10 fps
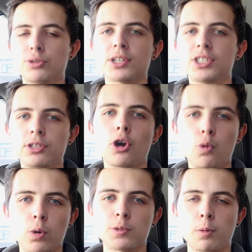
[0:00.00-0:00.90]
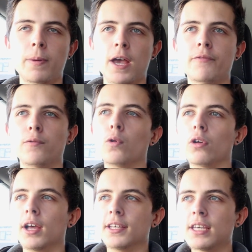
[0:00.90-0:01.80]
you actually know what to prepare for,
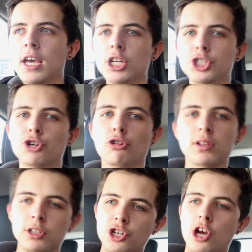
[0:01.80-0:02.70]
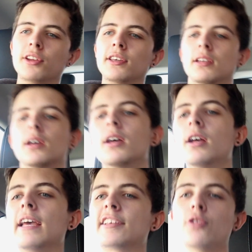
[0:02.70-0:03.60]
like, during the journey.
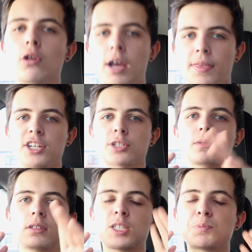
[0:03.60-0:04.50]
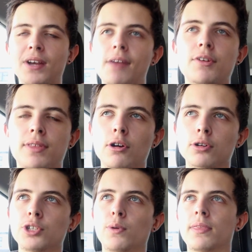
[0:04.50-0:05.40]
It's not like they just spring everything
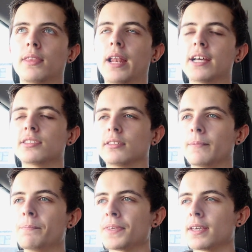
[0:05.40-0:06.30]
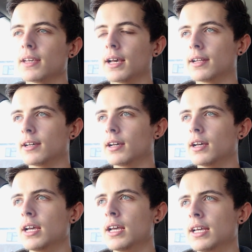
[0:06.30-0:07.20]
on you in the lesson. And
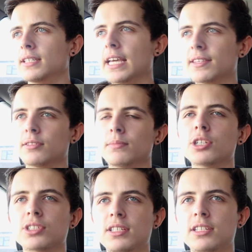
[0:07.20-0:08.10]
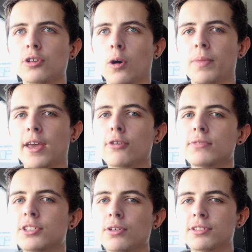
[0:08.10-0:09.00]
yeah, the emergency stop, they
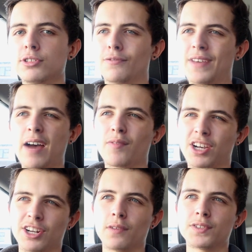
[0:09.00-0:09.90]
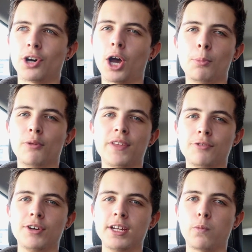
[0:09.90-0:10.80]
only do it to you if they have like enough time or if they
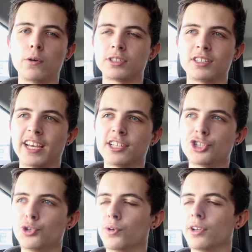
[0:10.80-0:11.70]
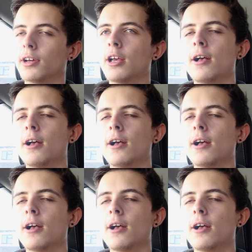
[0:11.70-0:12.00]
really want to test you on it.